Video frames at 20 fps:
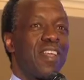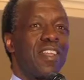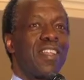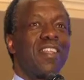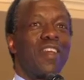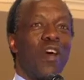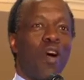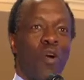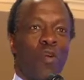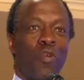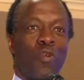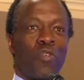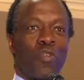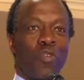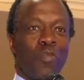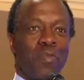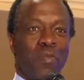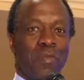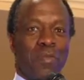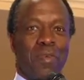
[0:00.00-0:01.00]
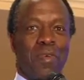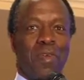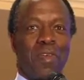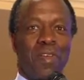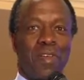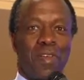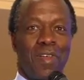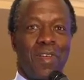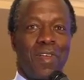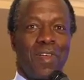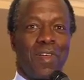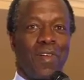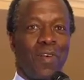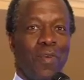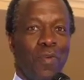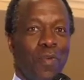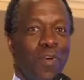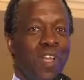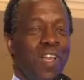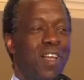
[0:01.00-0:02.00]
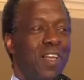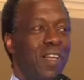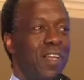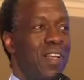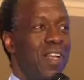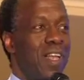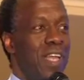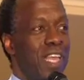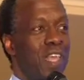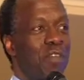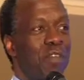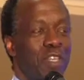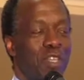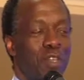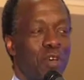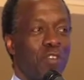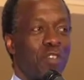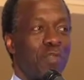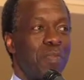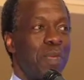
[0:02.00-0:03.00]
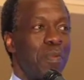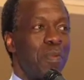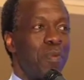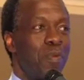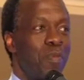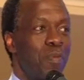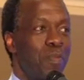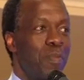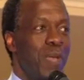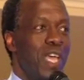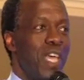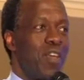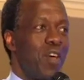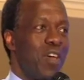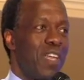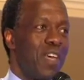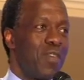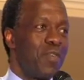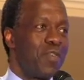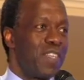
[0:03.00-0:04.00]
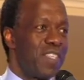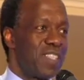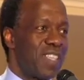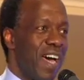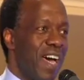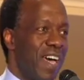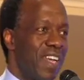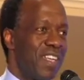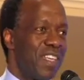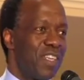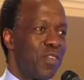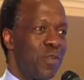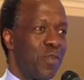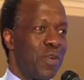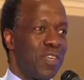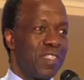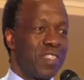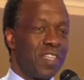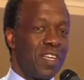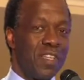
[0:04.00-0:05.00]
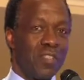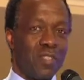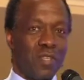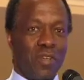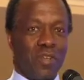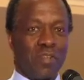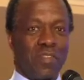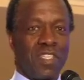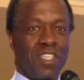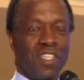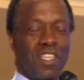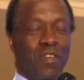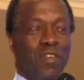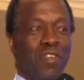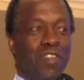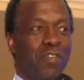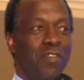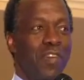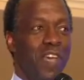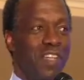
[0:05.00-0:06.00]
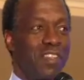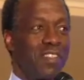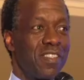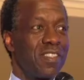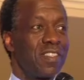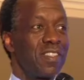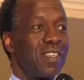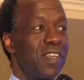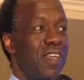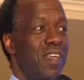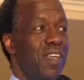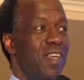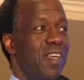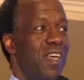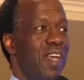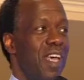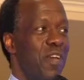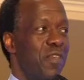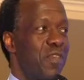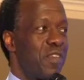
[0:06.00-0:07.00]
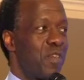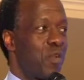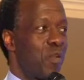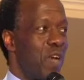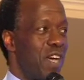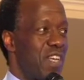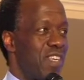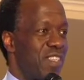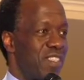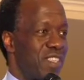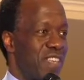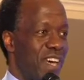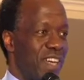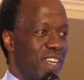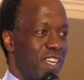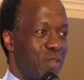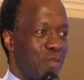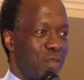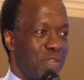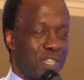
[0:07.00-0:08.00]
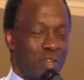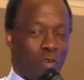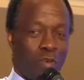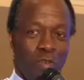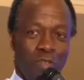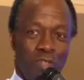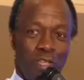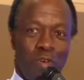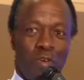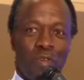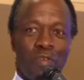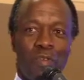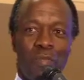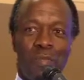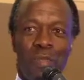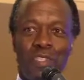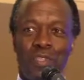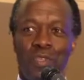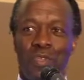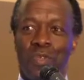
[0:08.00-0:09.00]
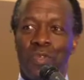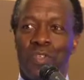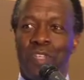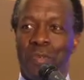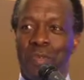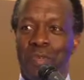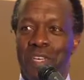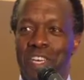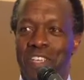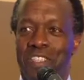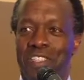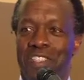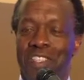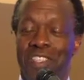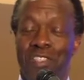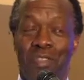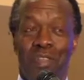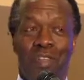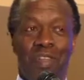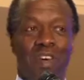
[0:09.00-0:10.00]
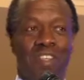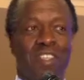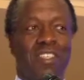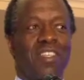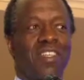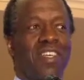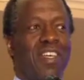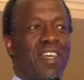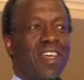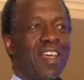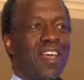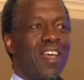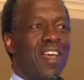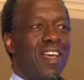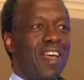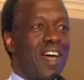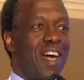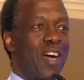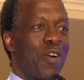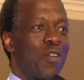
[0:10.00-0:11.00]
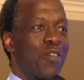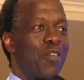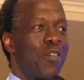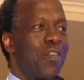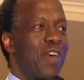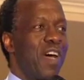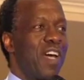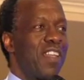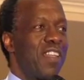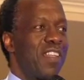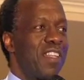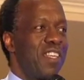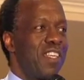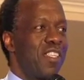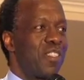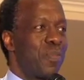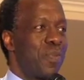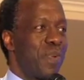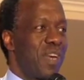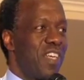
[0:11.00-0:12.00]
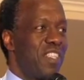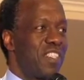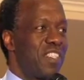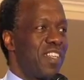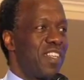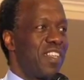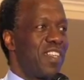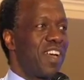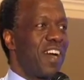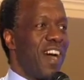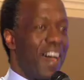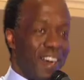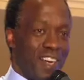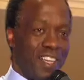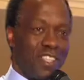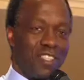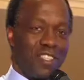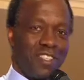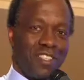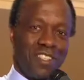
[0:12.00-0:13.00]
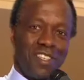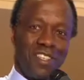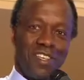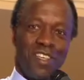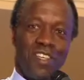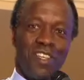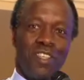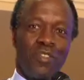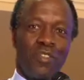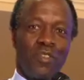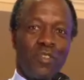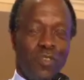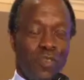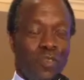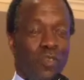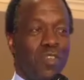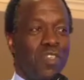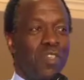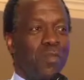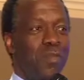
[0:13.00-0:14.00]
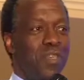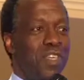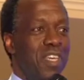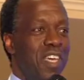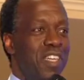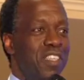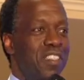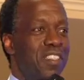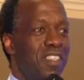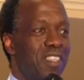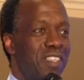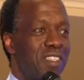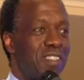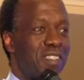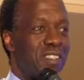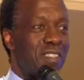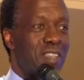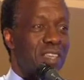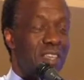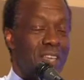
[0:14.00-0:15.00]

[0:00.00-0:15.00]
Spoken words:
the whole room will, even those people who may not have decided, who are still sort of sitting on the fence, haven't quite decided whether they're going to pursue the PhDs or not, are going to find the inspiration and the courage to do the PhDs.